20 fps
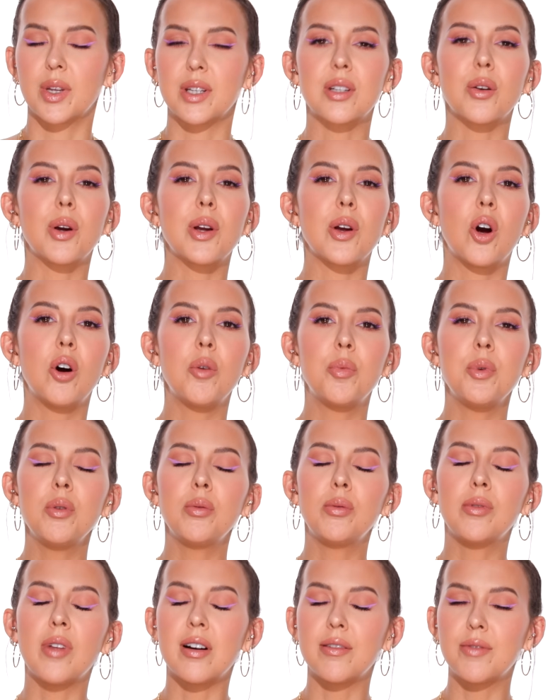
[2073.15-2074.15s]
So I hope you
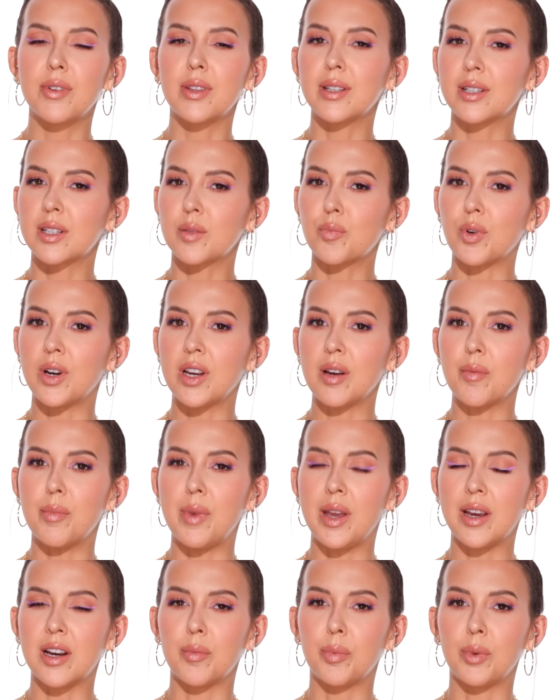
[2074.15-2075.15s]
love this spring
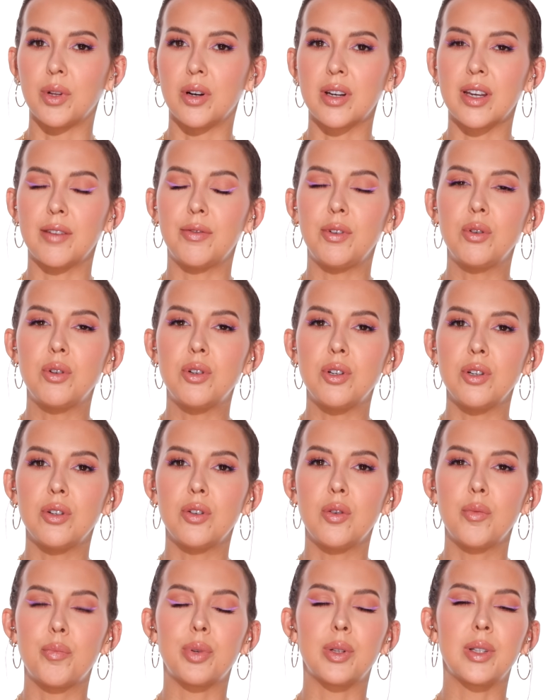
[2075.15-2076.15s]
makeup look. If you
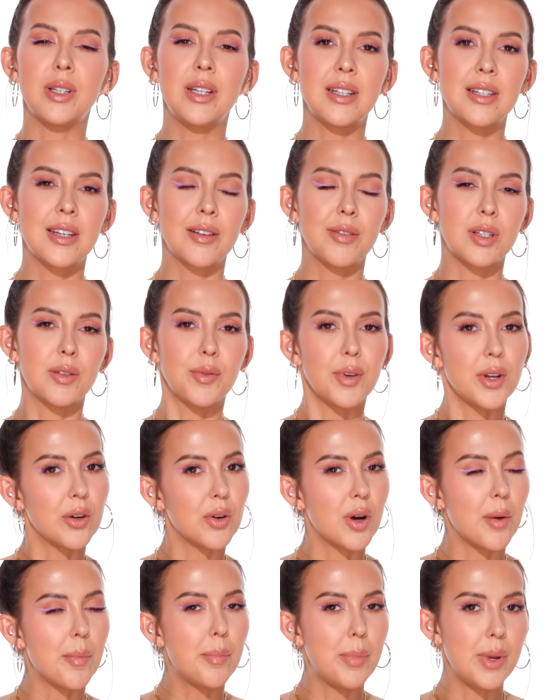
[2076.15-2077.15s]
do, please give this video
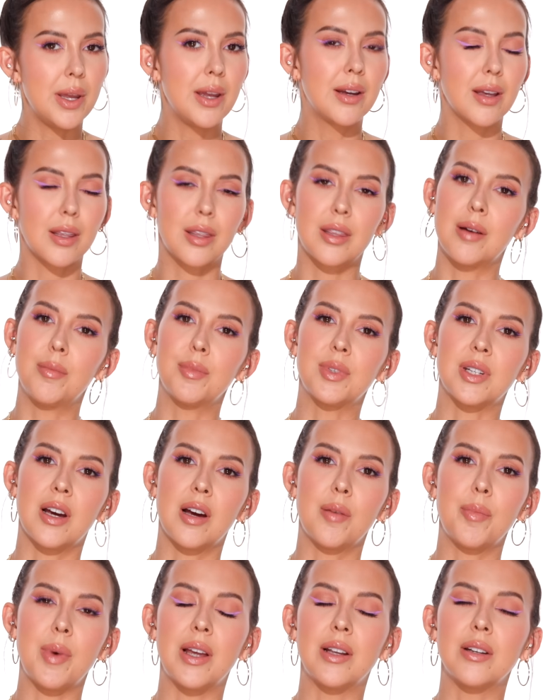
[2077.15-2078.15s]
a big thumbs
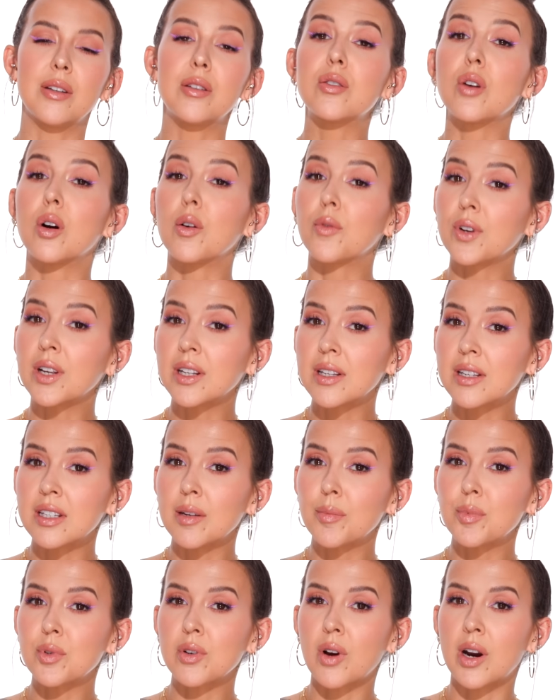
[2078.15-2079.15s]
up and don't forget to
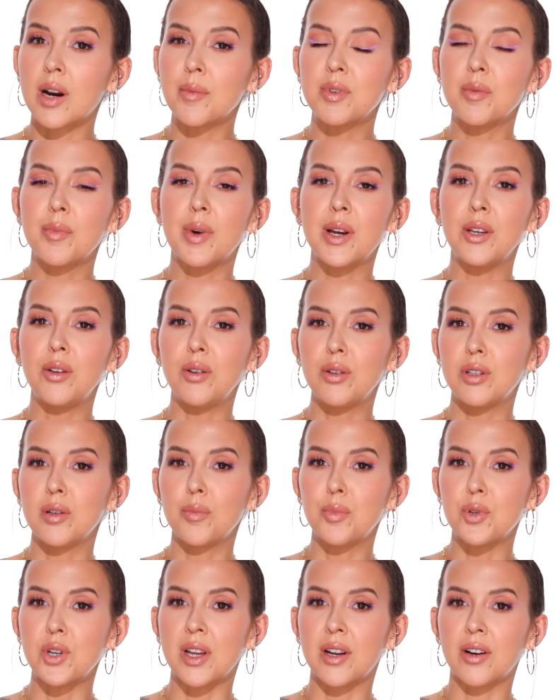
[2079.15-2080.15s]
subscribe to my YouTube
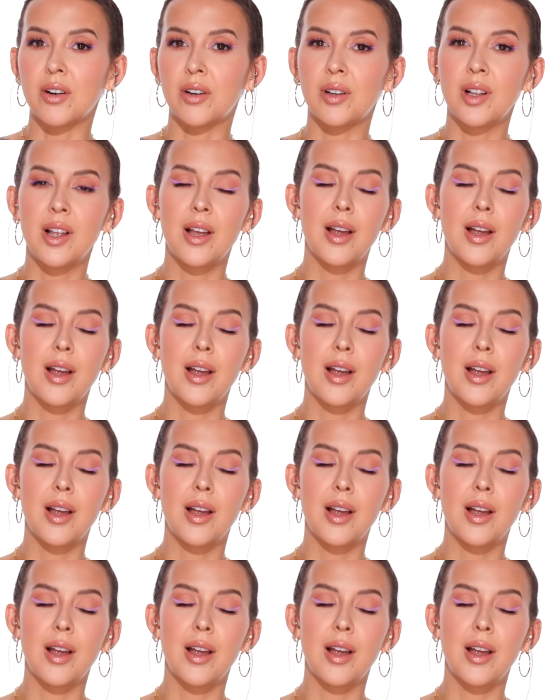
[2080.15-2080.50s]
channel.